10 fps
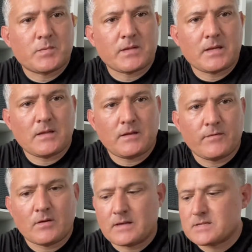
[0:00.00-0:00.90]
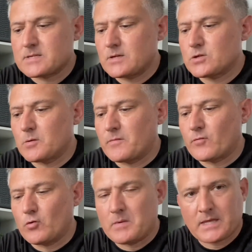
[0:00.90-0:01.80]
But then, as I showed
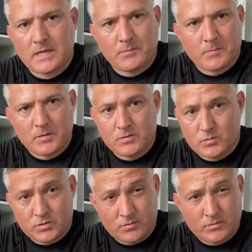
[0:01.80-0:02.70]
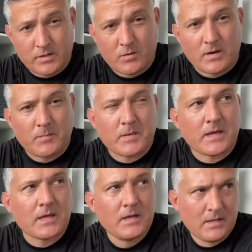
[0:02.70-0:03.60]
before, my keeper boots, which are really quite
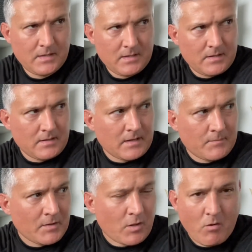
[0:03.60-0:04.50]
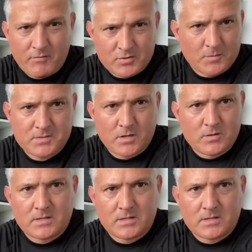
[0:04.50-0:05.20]
big, they'll go over the tops of those.